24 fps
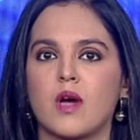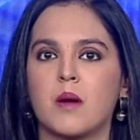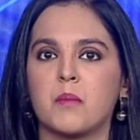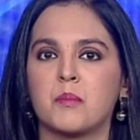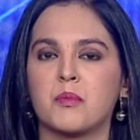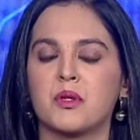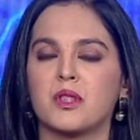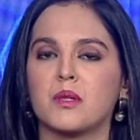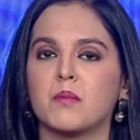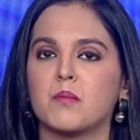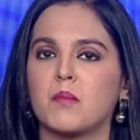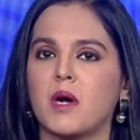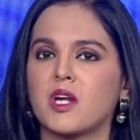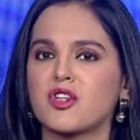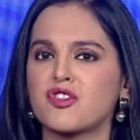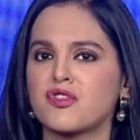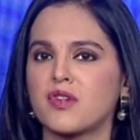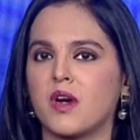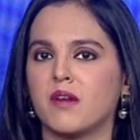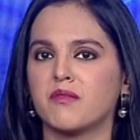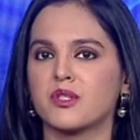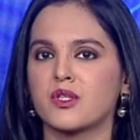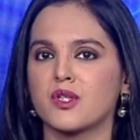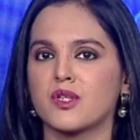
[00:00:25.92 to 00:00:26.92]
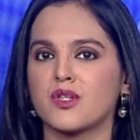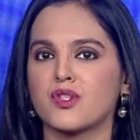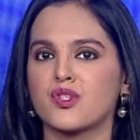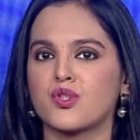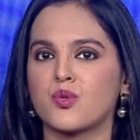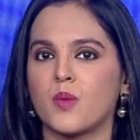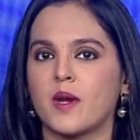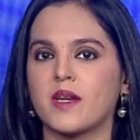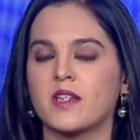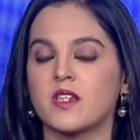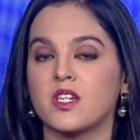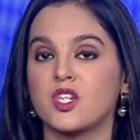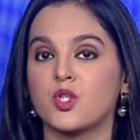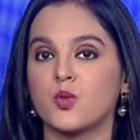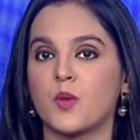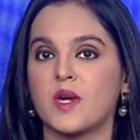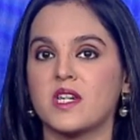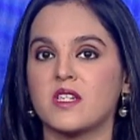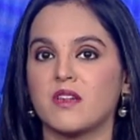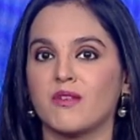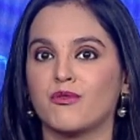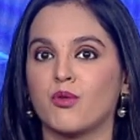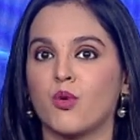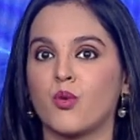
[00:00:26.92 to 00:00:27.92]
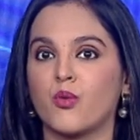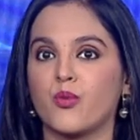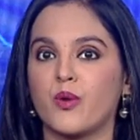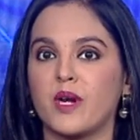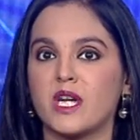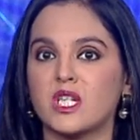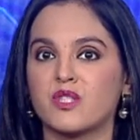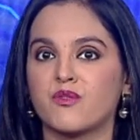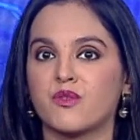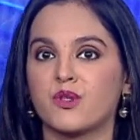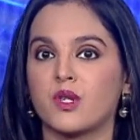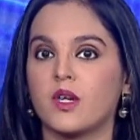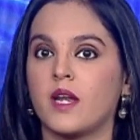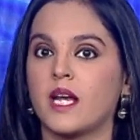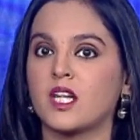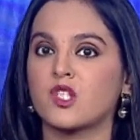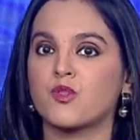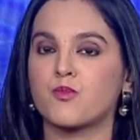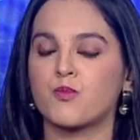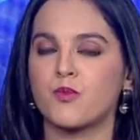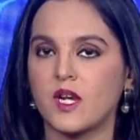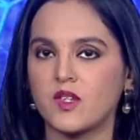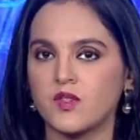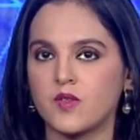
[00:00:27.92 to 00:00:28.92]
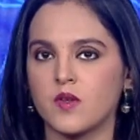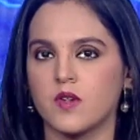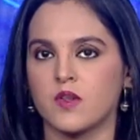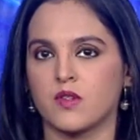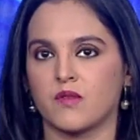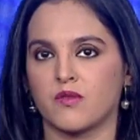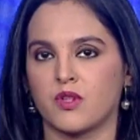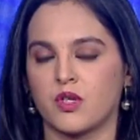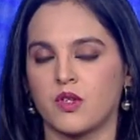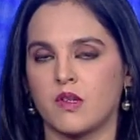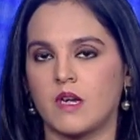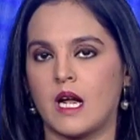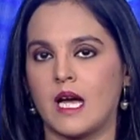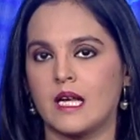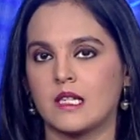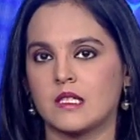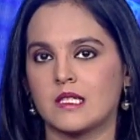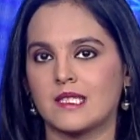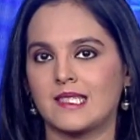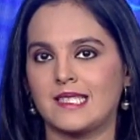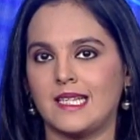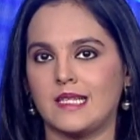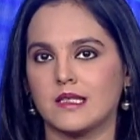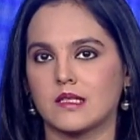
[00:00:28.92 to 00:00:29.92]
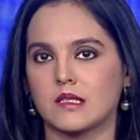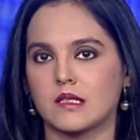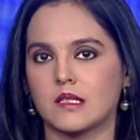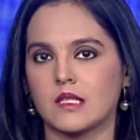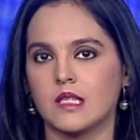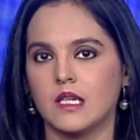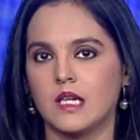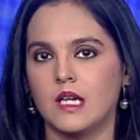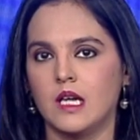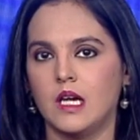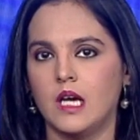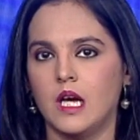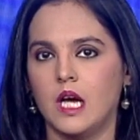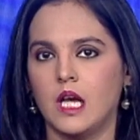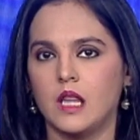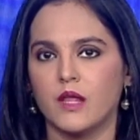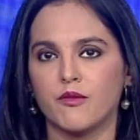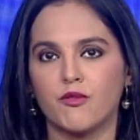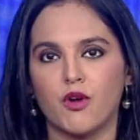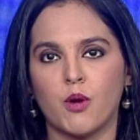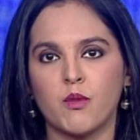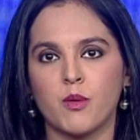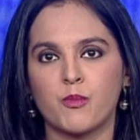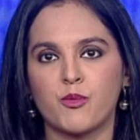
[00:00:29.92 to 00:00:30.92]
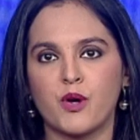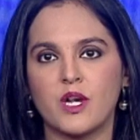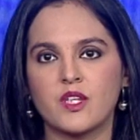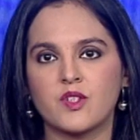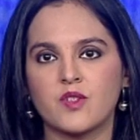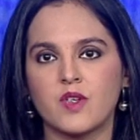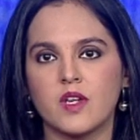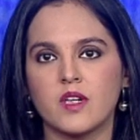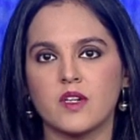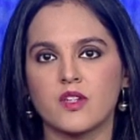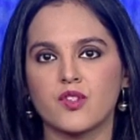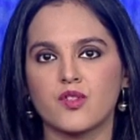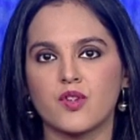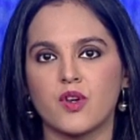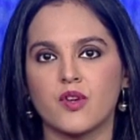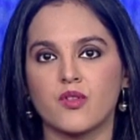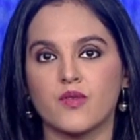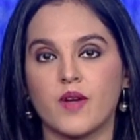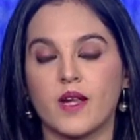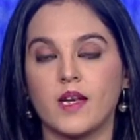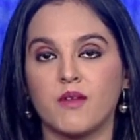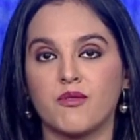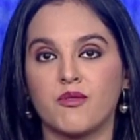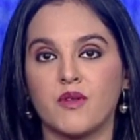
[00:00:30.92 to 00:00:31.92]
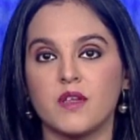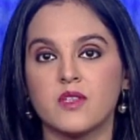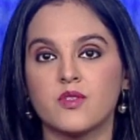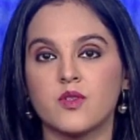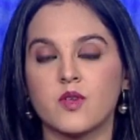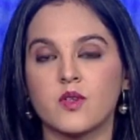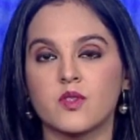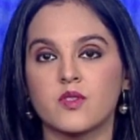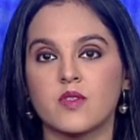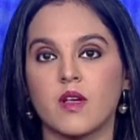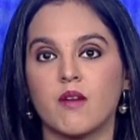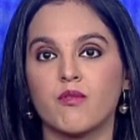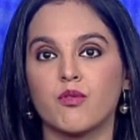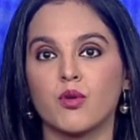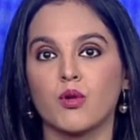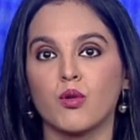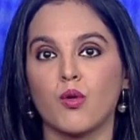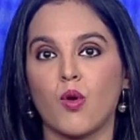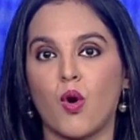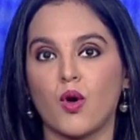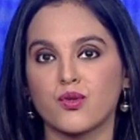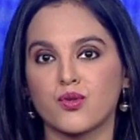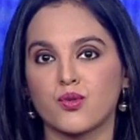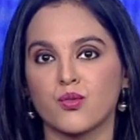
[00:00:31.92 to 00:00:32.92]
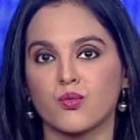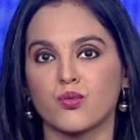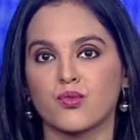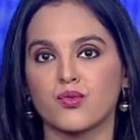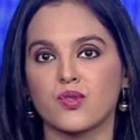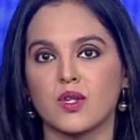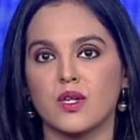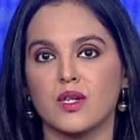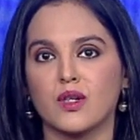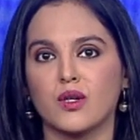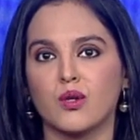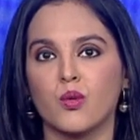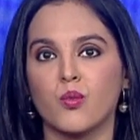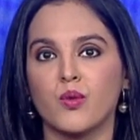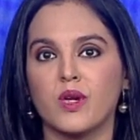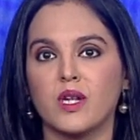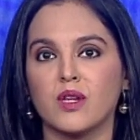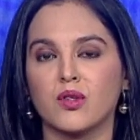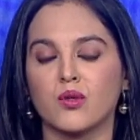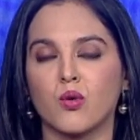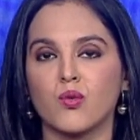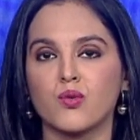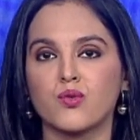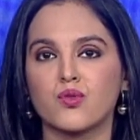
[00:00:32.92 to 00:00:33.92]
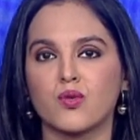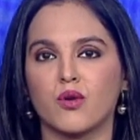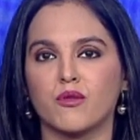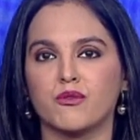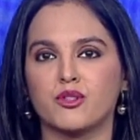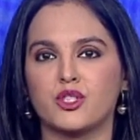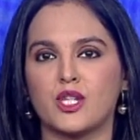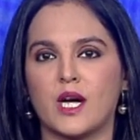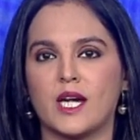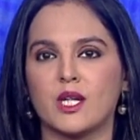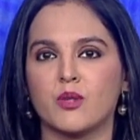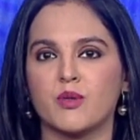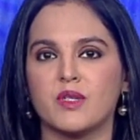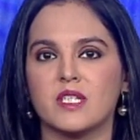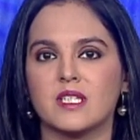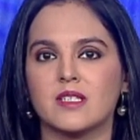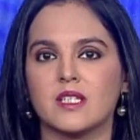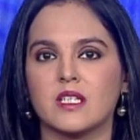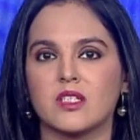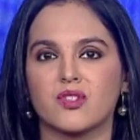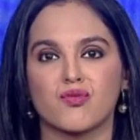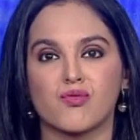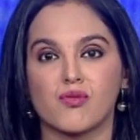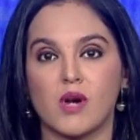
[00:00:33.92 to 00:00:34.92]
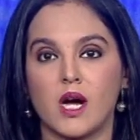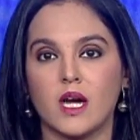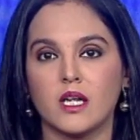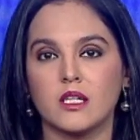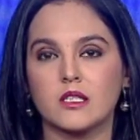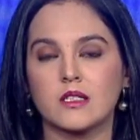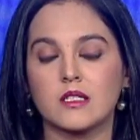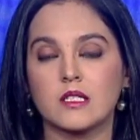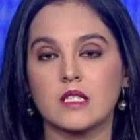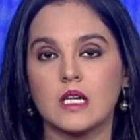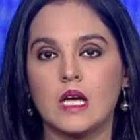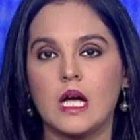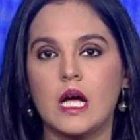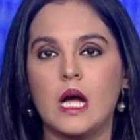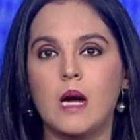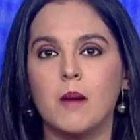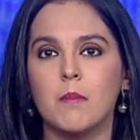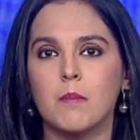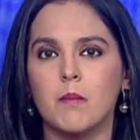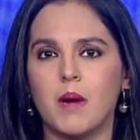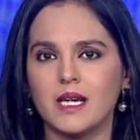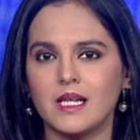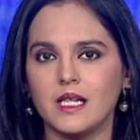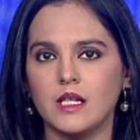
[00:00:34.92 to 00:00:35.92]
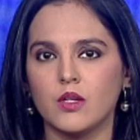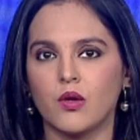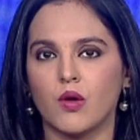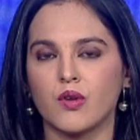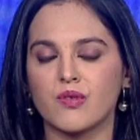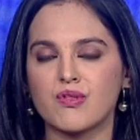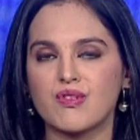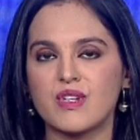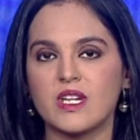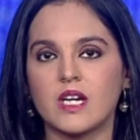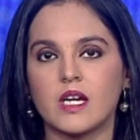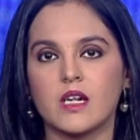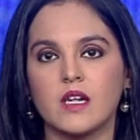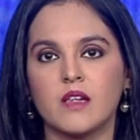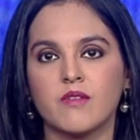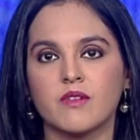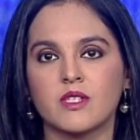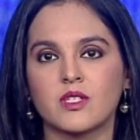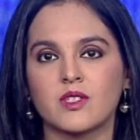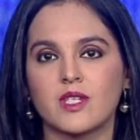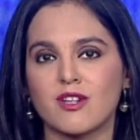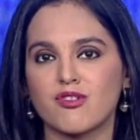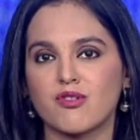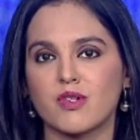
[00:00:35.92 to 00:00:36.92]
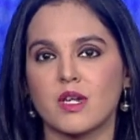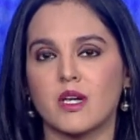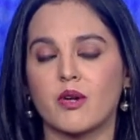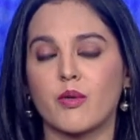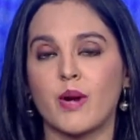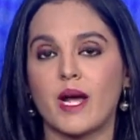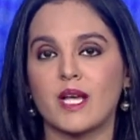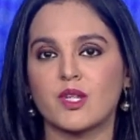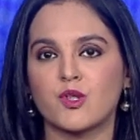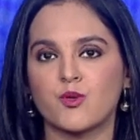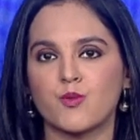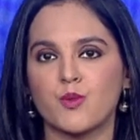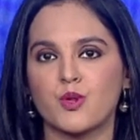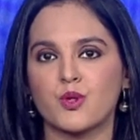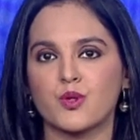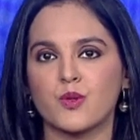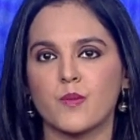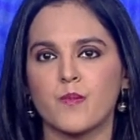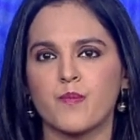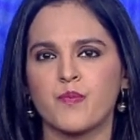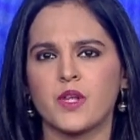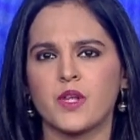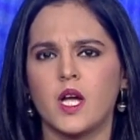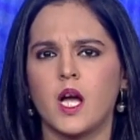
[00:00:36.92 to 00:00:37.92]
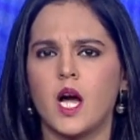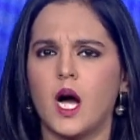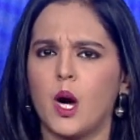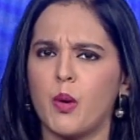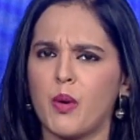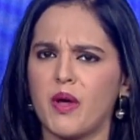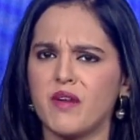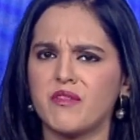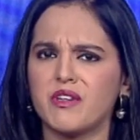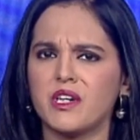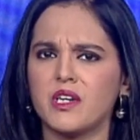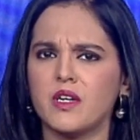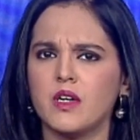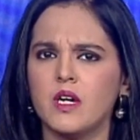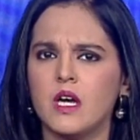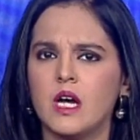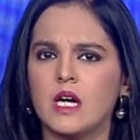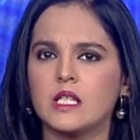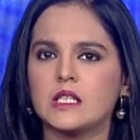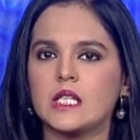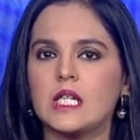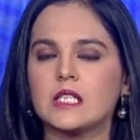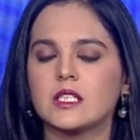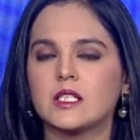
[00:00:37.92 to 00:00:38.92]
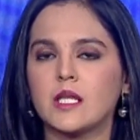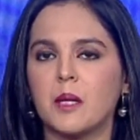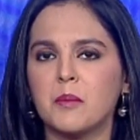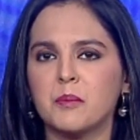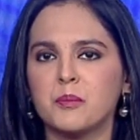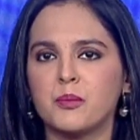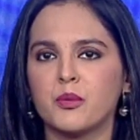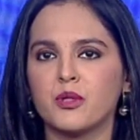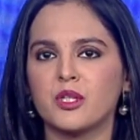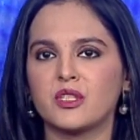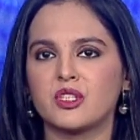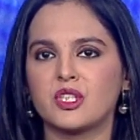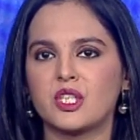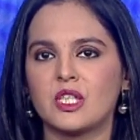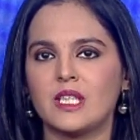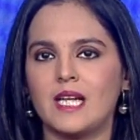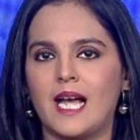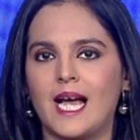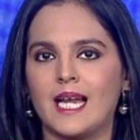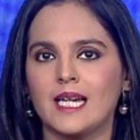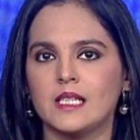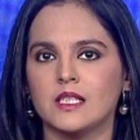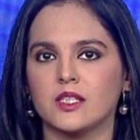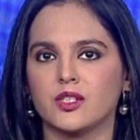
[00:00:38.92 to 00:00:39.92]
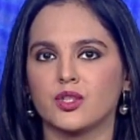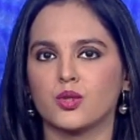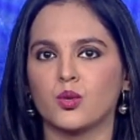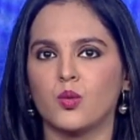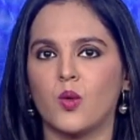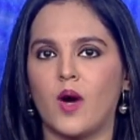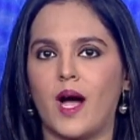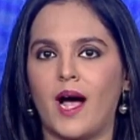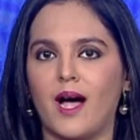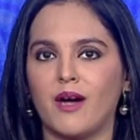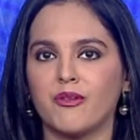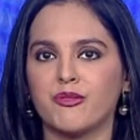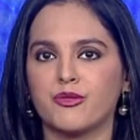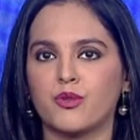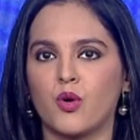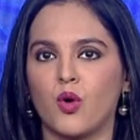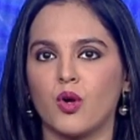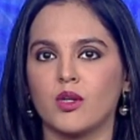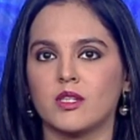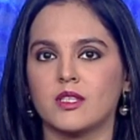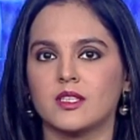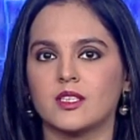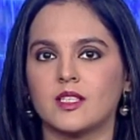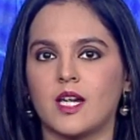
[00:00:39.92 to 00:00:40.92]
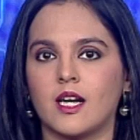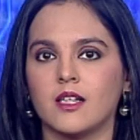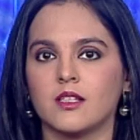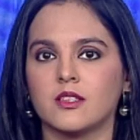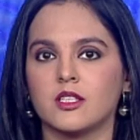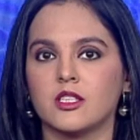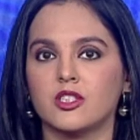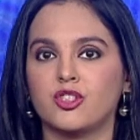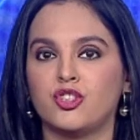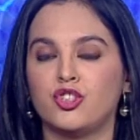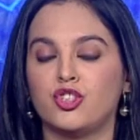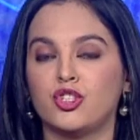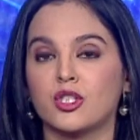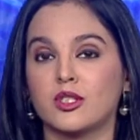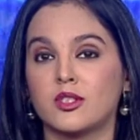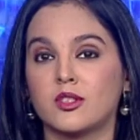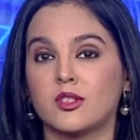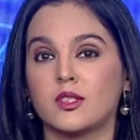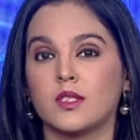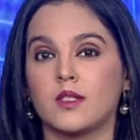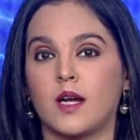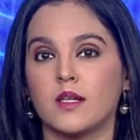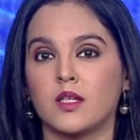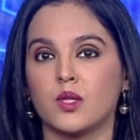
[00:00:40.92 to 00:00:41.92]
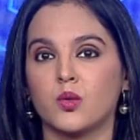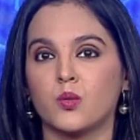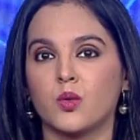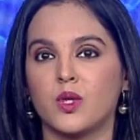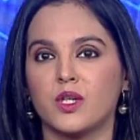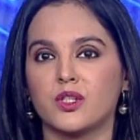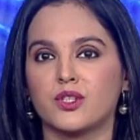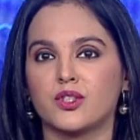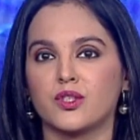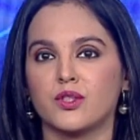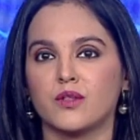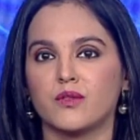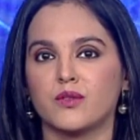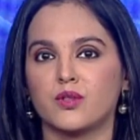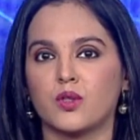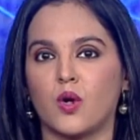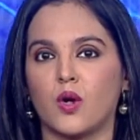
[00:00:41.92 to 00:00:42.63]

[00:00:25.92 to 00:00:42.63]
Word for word: Trump in the much-coveted 2024 race for the next president of the United States. The former president is already facing several lawsuits, including those of January 6 riots, money laundering and even sexual harassment. However, there are some political analysts who have called DeSantis just another version of